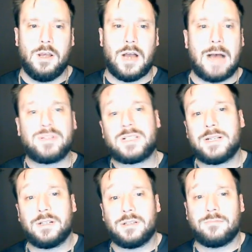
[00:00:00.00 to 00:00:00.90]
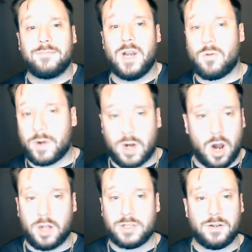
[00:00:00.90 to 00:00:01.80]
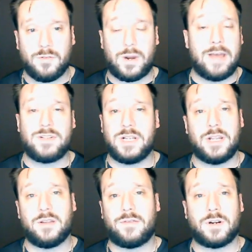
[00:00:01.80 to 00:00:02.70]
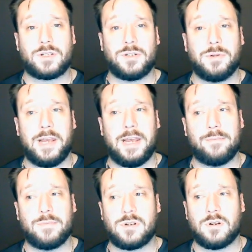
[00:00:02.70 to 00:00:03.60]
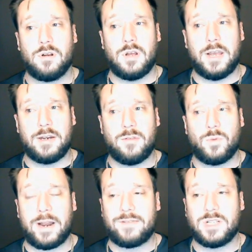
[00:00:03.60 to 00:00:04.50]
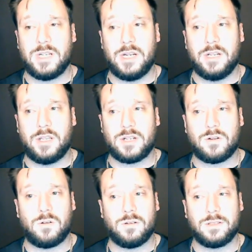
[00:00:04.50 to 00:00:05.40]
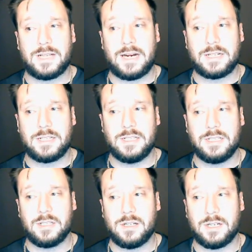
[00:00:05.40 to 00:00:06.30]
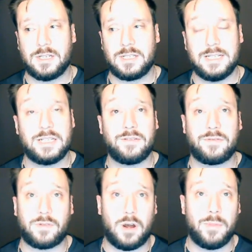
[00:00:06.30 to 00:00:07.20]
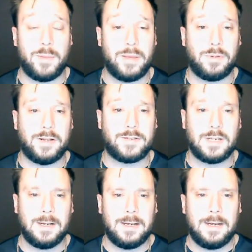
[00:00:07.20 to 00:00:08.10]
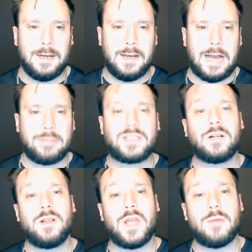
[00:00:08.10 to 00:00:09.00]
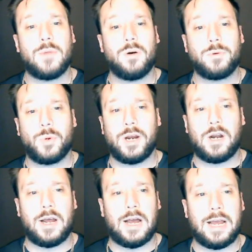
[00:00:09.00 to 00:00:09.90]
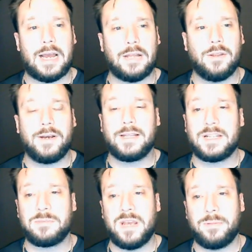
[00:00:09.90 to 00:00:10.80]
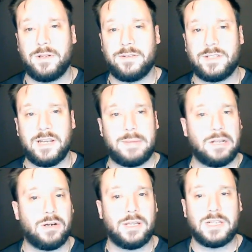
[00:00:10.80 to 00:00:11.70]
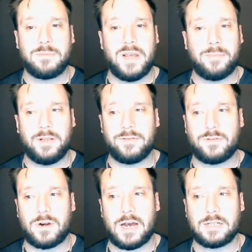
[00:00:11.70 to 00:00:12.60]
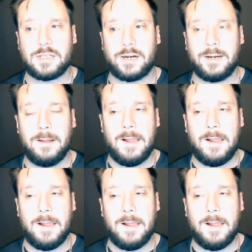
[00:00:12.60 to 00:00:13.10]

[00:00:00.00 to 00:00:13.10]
I'm still, you know, regardless of what I've seen in the first two games and, and what I've seen this whole entire se uh, season from the Maple Leafs, I'm still in that mode where I, I look at this Maple Leafs team, I look at this Maple Leafs roster,